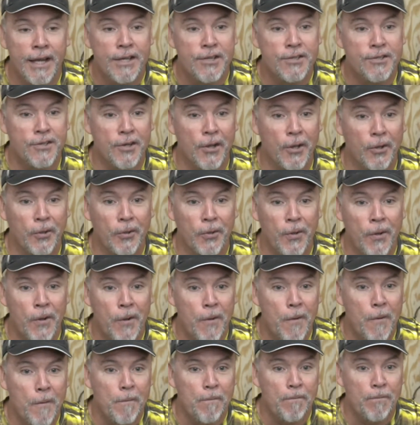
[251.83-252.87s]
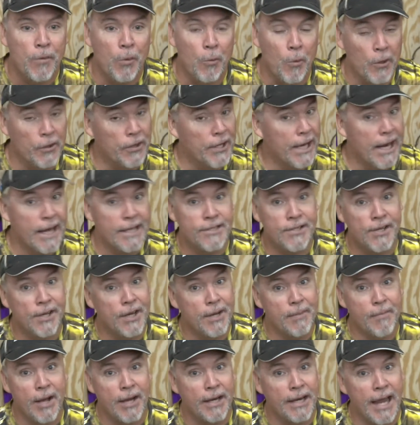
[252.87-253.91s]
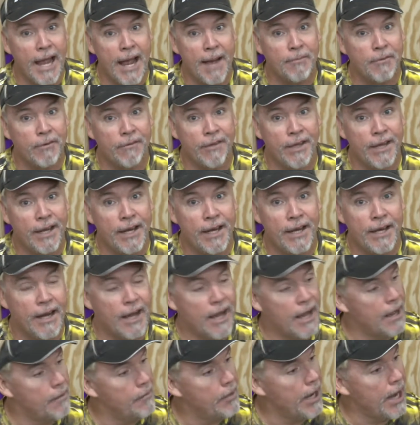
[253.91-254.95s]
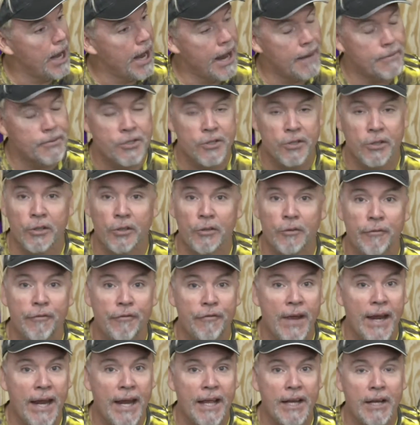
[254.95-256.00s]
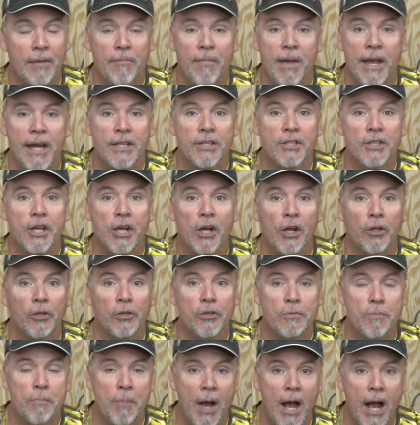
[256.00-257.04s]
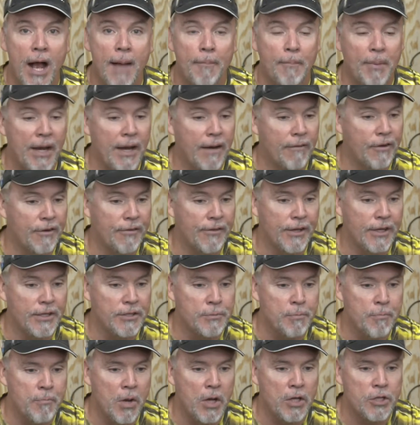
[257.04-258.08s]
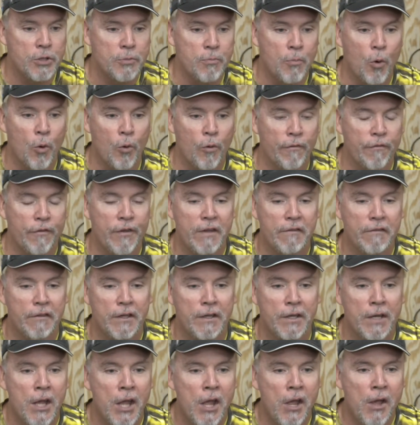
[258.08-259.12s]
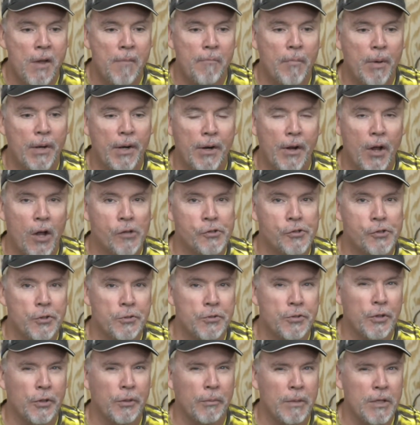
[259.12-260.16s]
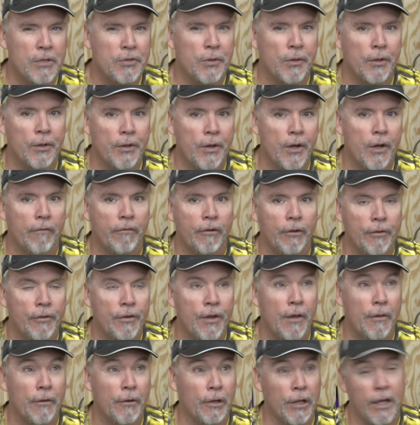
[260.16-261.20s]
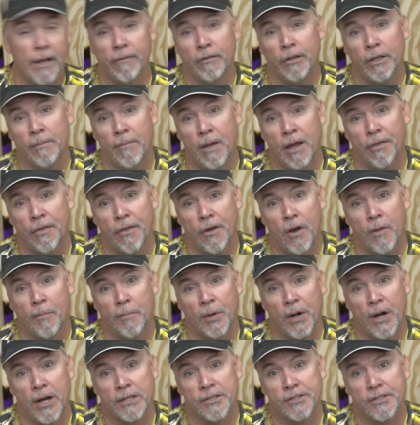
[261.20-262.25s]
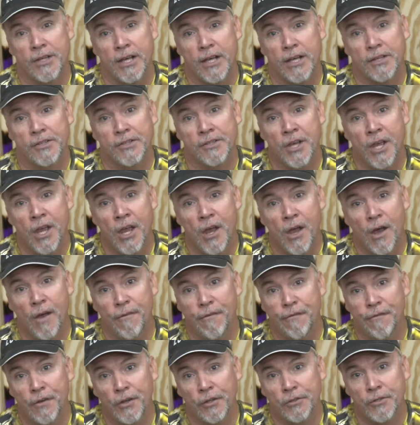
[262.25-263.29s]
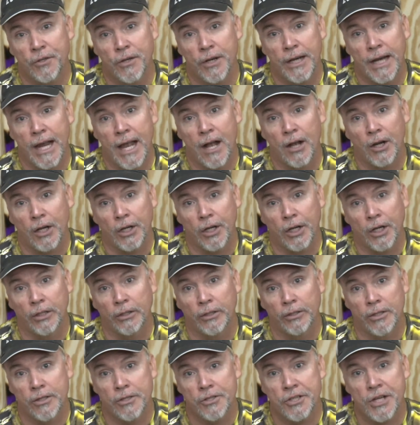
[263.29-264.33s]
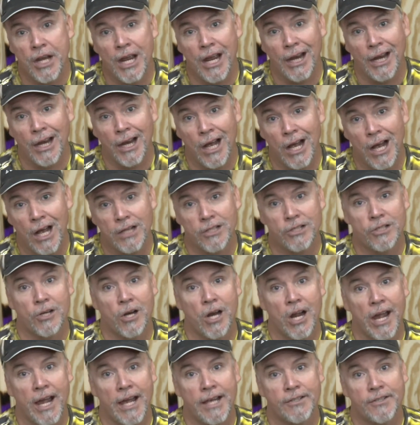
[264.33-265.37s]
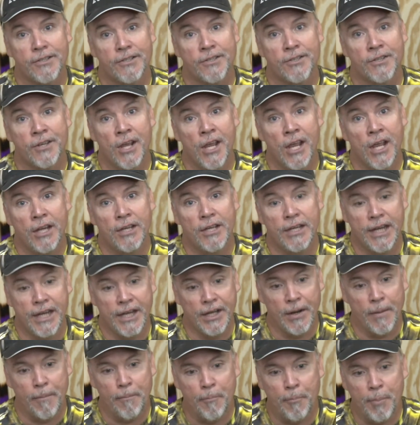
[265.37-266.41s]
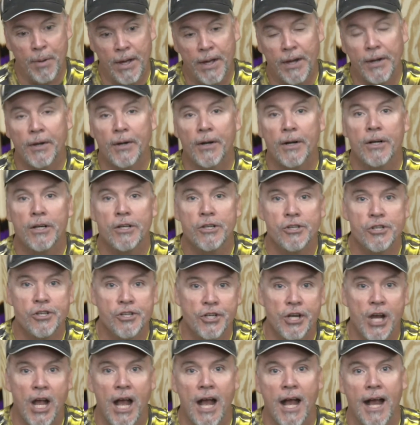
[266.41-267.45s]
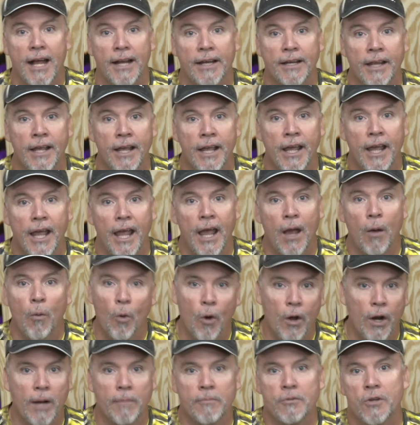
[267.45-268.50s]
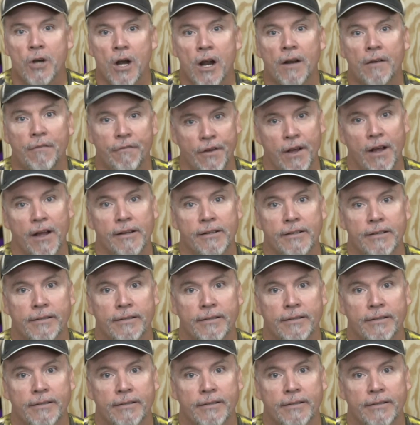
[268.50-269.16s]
So the one thing I'd tell you about Captivate, I'm an absolute fan. It makes colors pop. Everything's much more vivid, but it also took me to another level in my thought process of filtering out colors and contrasts to get a better shot at what I'm trying to find.